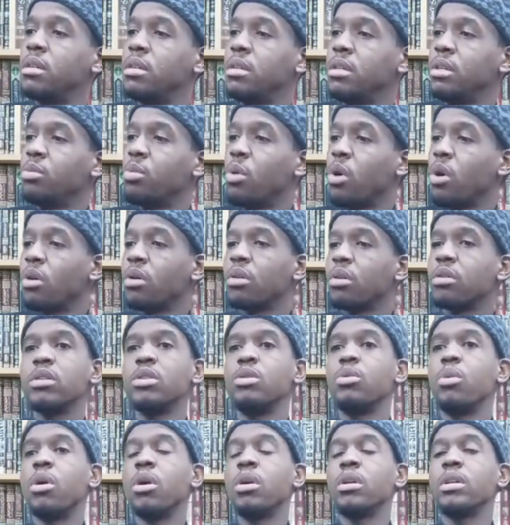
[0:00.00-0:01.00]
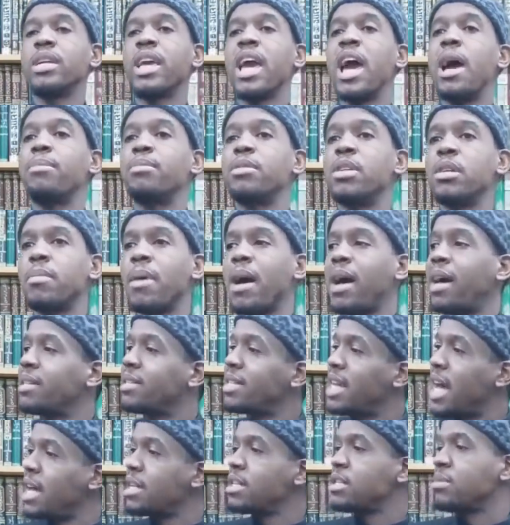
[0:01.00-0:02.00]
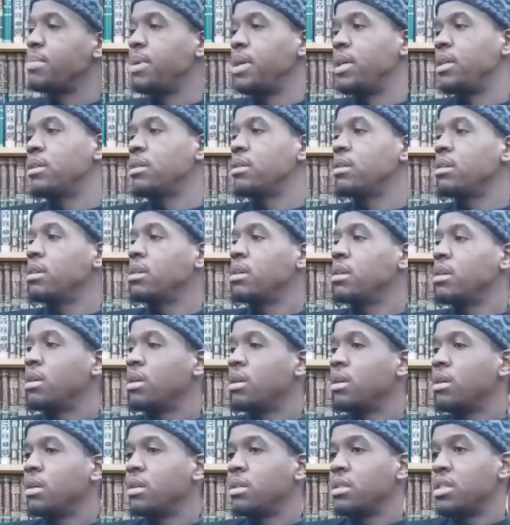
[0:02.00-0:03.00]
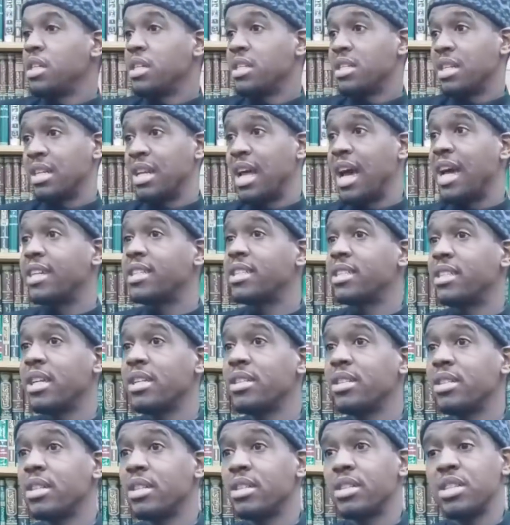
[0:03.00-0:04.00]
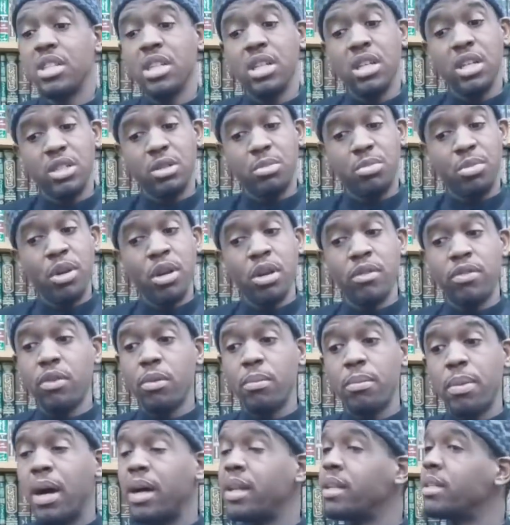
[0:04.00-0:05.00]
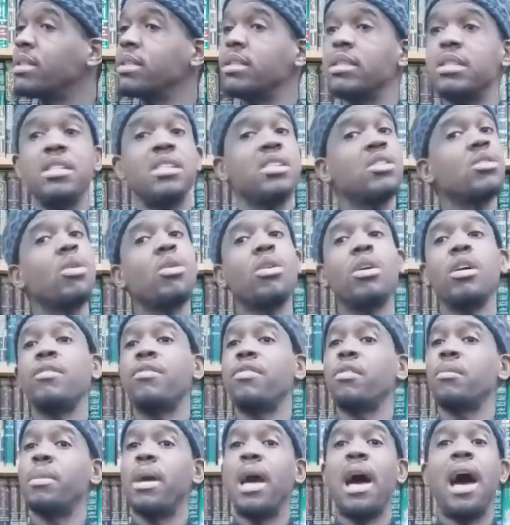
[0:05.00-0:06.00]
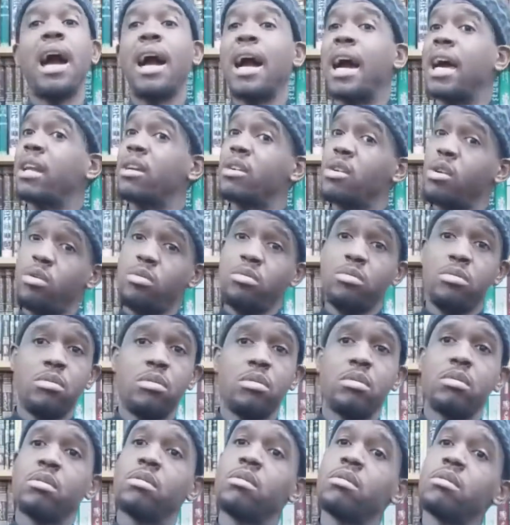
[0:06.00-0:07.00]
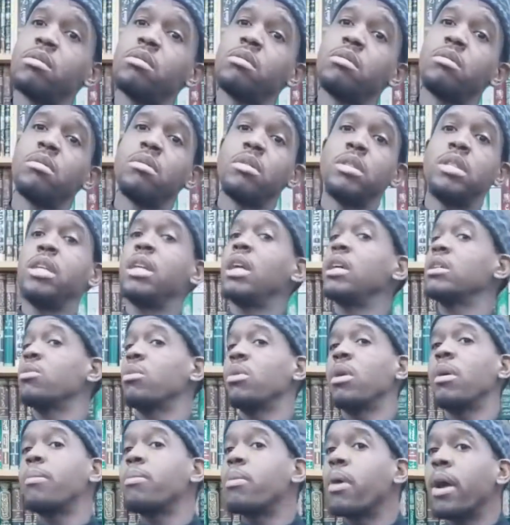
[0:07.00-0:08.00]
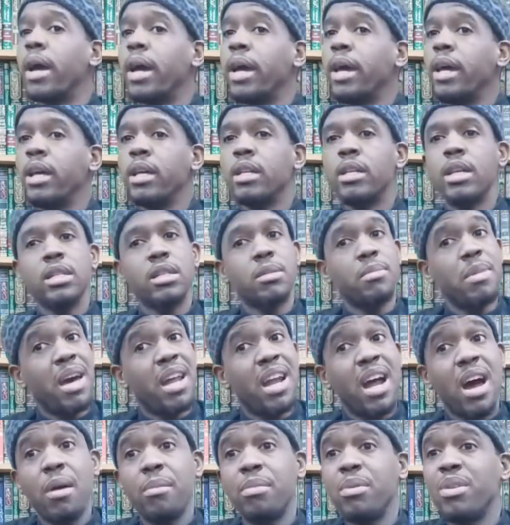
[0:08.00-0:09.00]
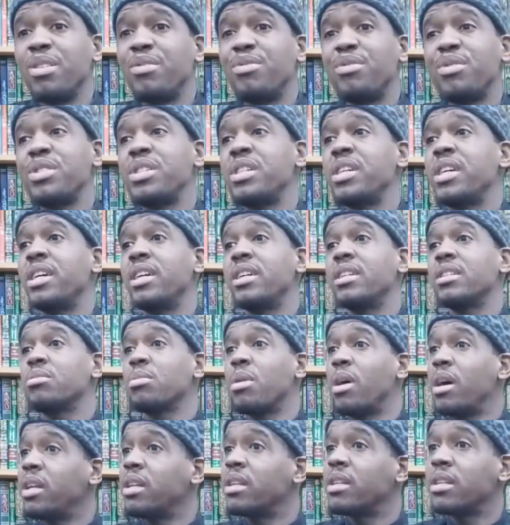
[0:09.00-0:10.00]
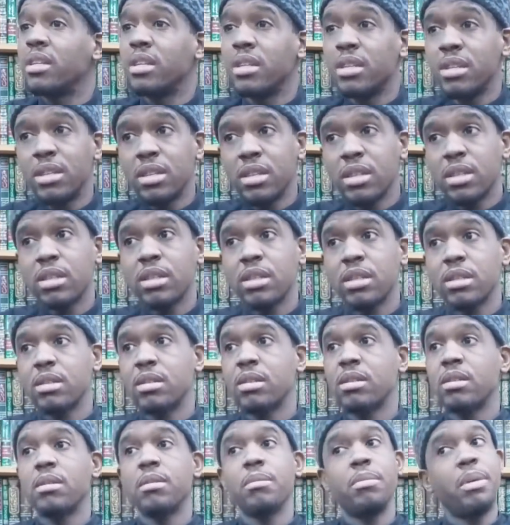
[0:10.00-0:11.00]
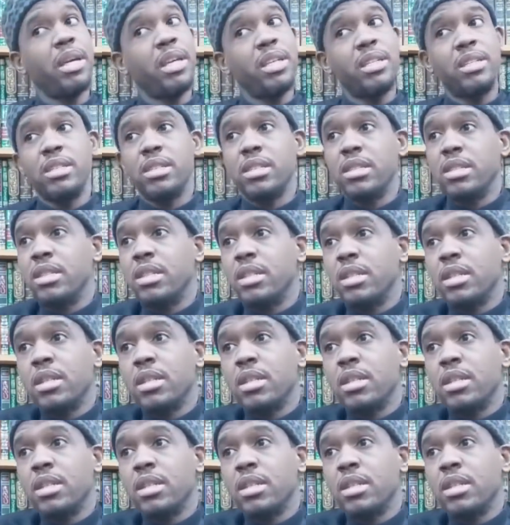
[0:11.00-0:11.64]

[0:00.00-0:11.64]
You weren't captured by attachment. She's a nice sister. She looks beautiful, but she's no good for me. I gotta go. She doesn't want to pray. It doesn't matter how beautiful she is. What? Peace.